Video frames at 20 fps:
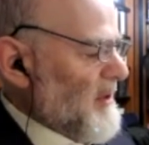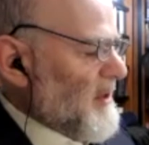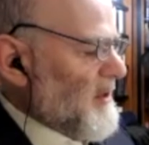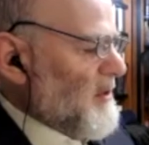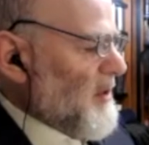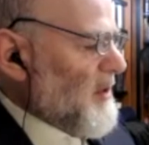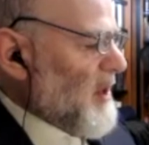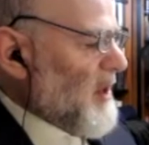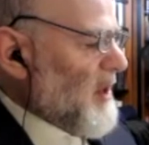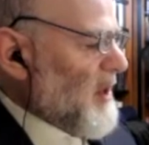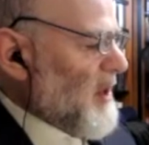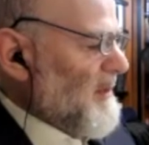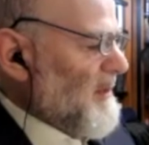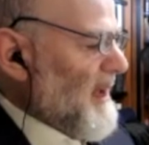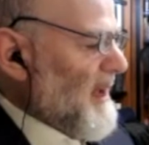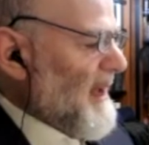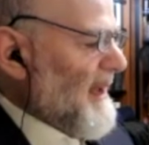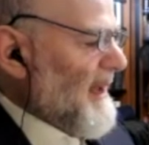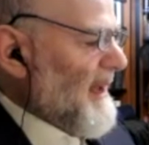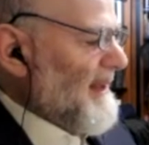
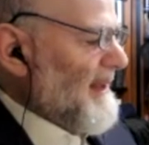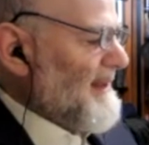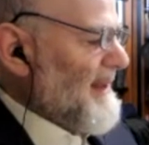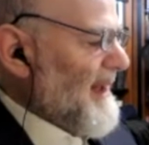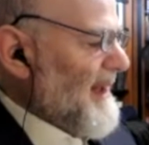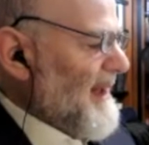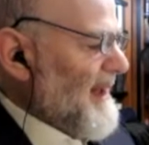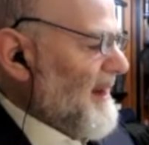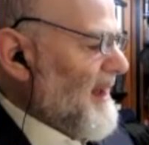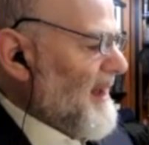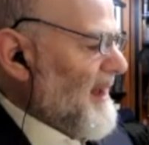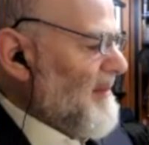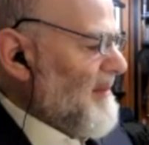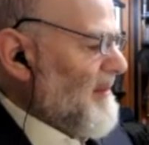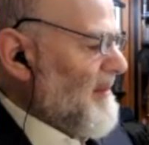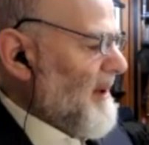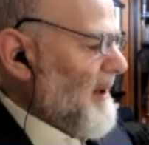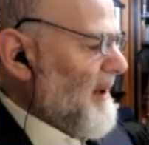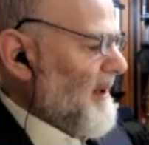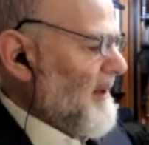Toshma, tiny
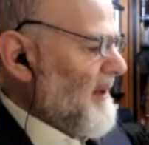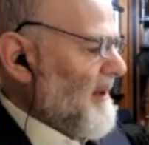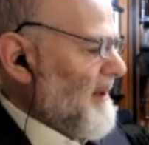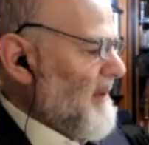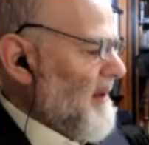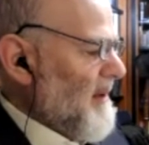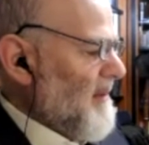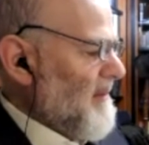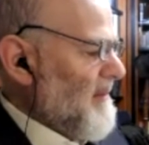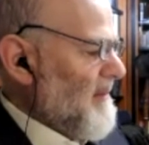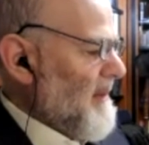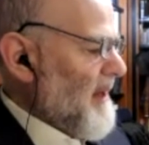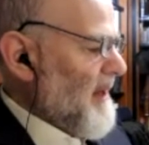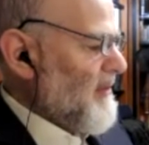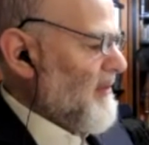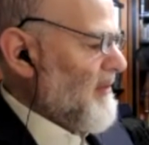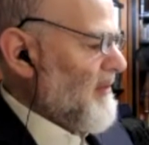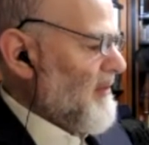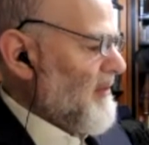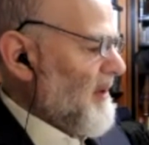
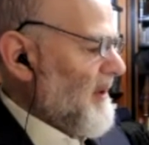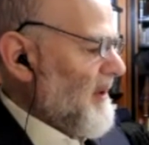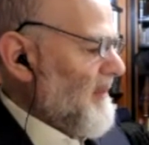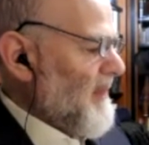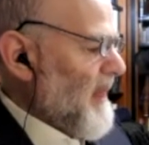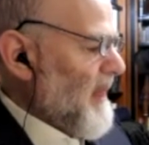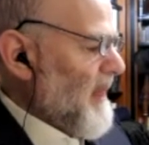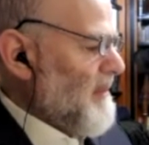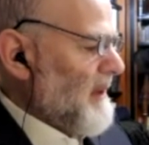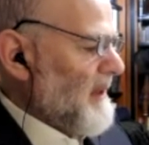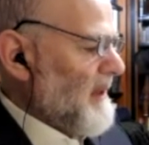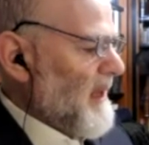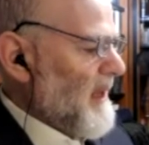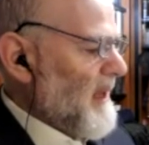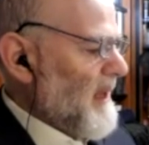masna, big day